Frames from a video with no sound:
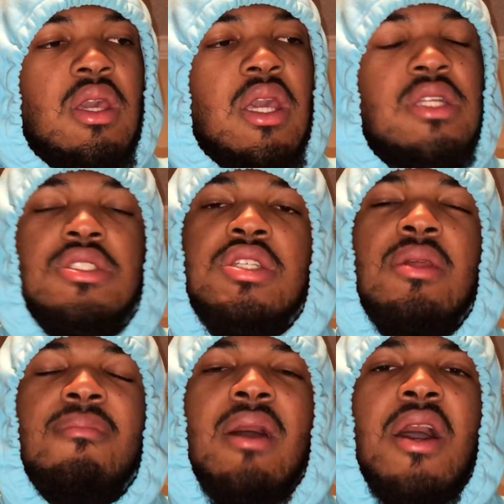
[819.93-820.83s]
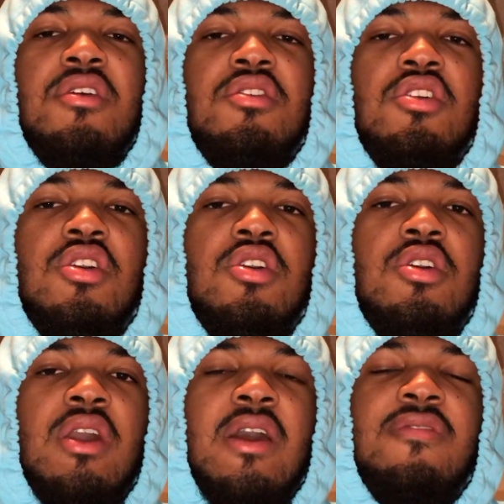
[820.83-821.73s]
it shouldn't matter your
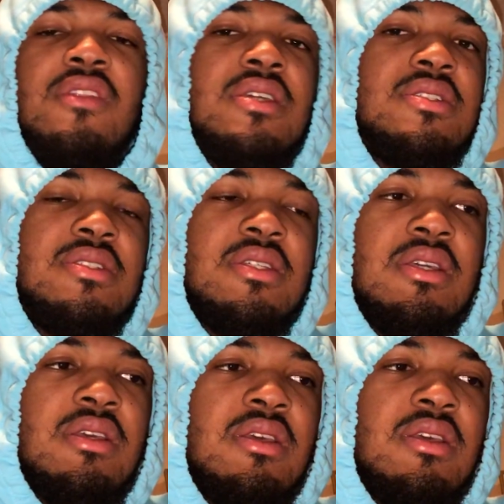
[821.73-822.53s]
ethnicity,